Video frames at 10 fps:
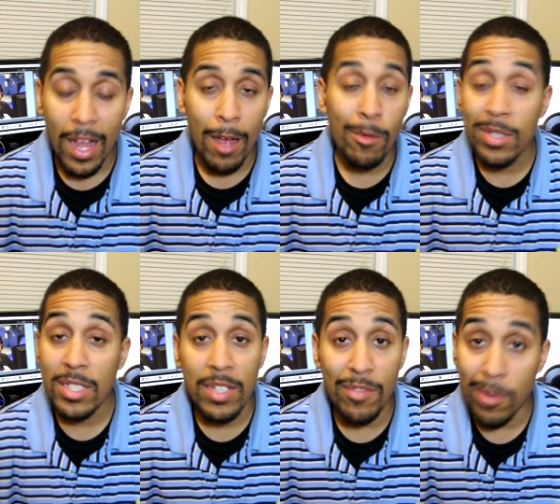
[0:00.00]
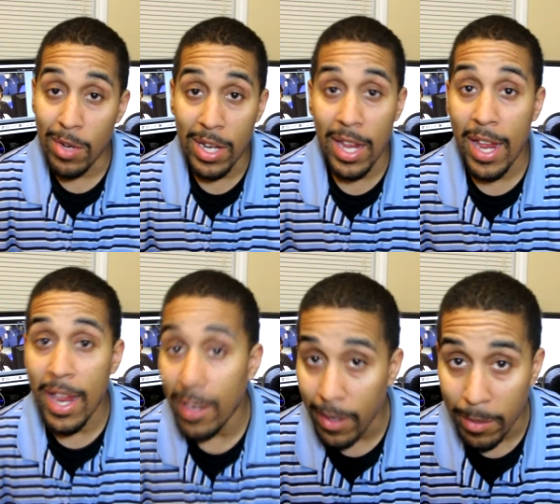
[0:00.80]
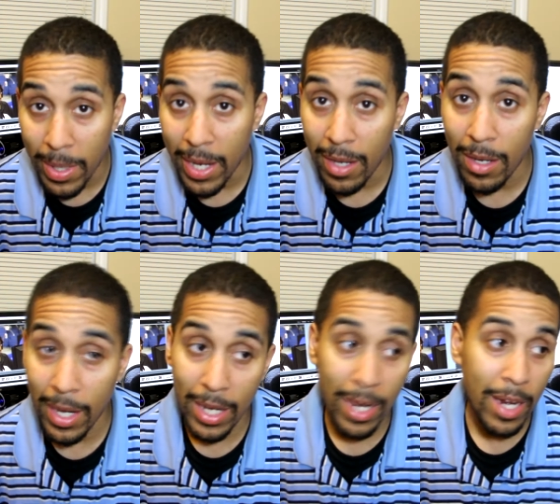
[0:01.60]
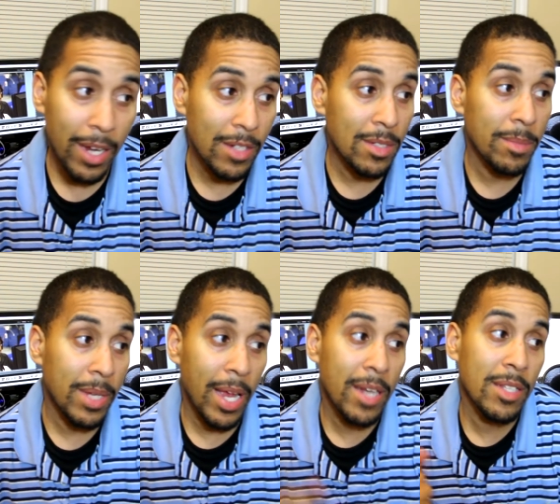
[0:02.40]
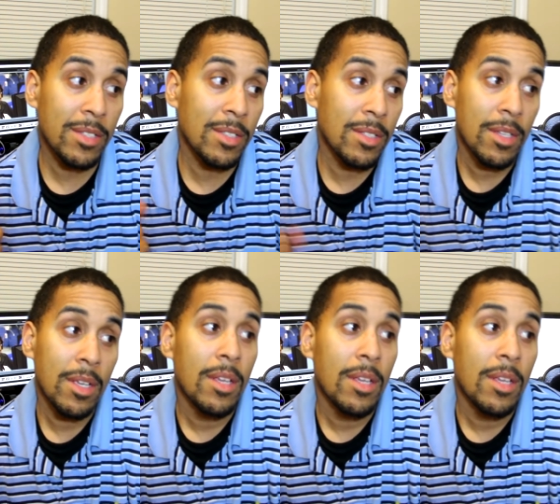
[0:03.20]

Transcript: I wasn't even gonna enter, man. Like, and to be honest,